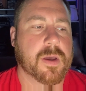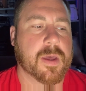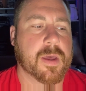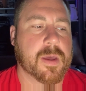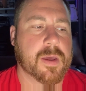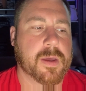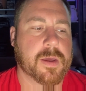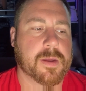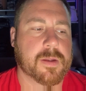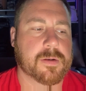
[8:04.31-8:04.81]

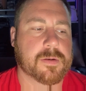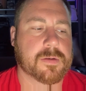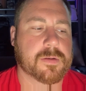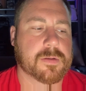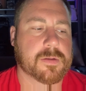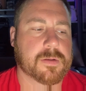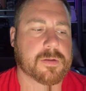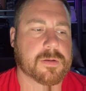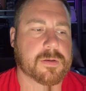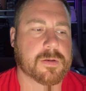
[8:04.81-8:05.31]
And,
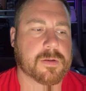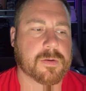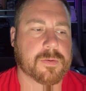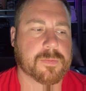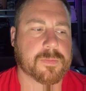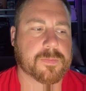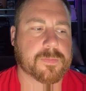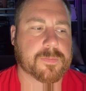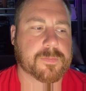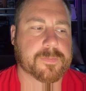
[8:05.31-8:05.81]
you know,
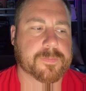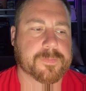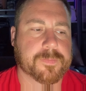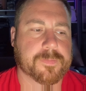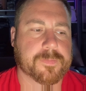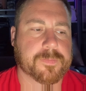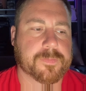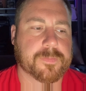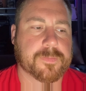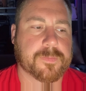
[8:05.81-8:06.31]

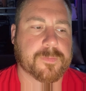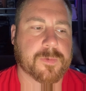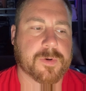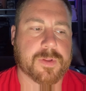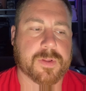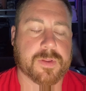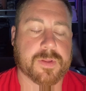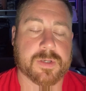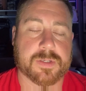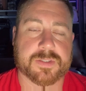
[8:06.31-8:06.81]
one of
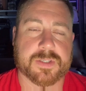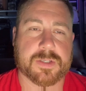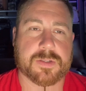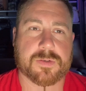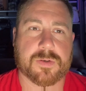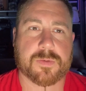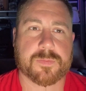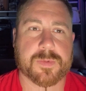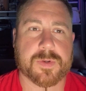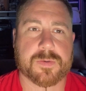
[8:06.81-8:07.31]
the things they
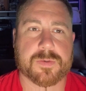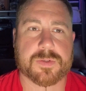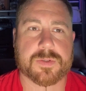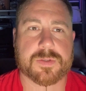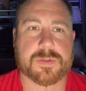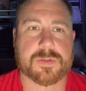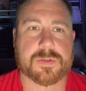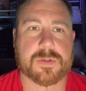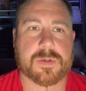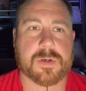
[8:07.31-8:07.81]
told me
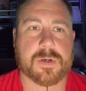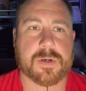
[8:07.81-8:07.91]
was